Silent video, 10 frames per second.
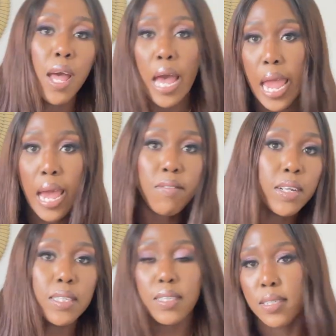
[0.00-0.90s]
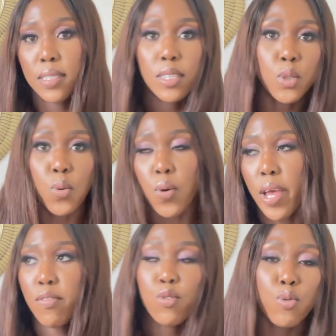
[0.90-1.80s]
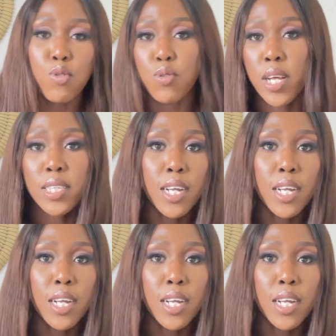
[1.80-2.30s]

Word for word: I have a degree, so I have to go to that